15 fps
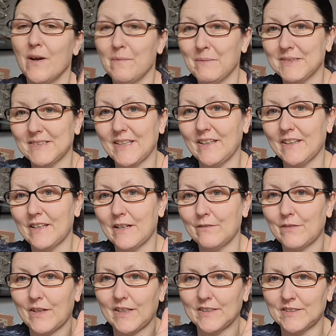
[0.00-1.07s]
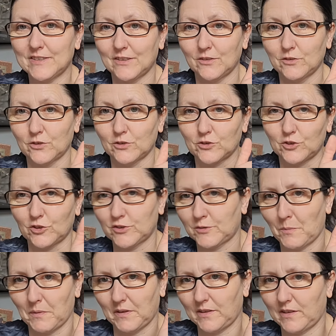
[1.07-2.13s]
I'm a sat nav. I still don't trust
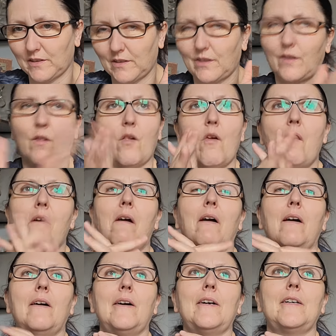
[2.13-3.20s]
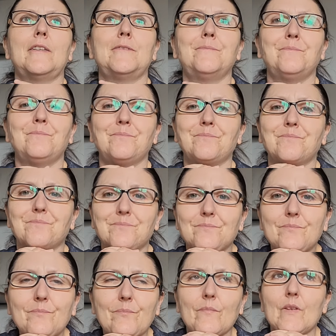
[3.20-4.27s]
the bloody thing.
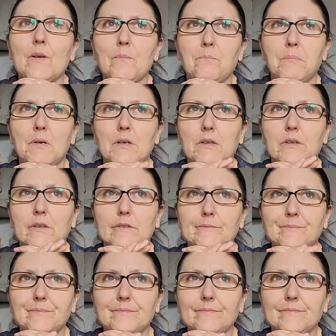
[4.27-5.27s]
But